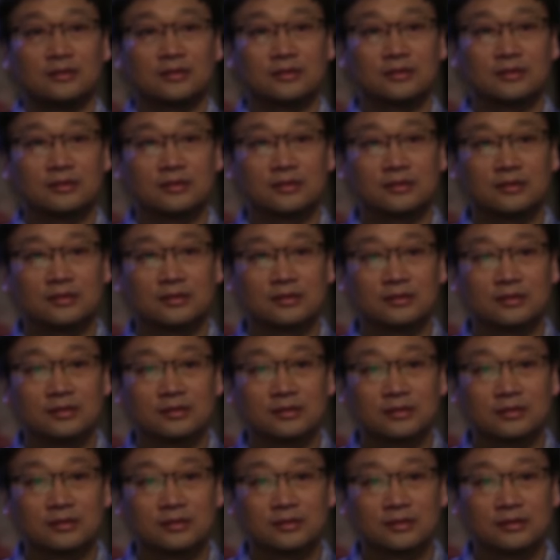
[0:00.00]

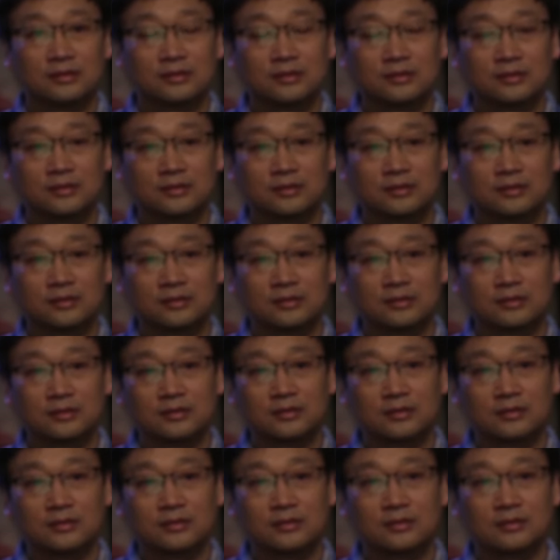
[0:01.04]

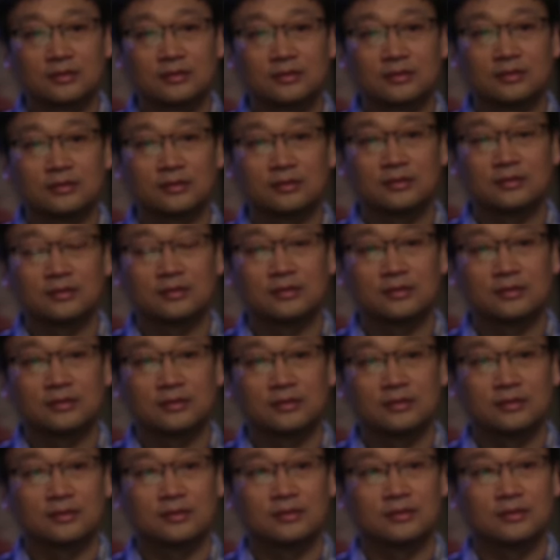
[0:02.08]

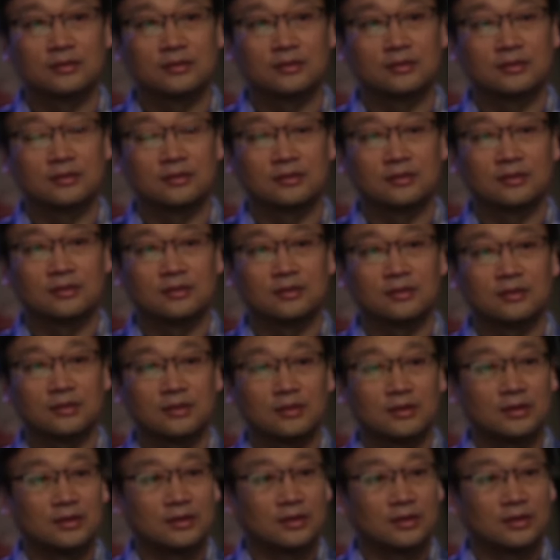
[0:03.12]
(silent)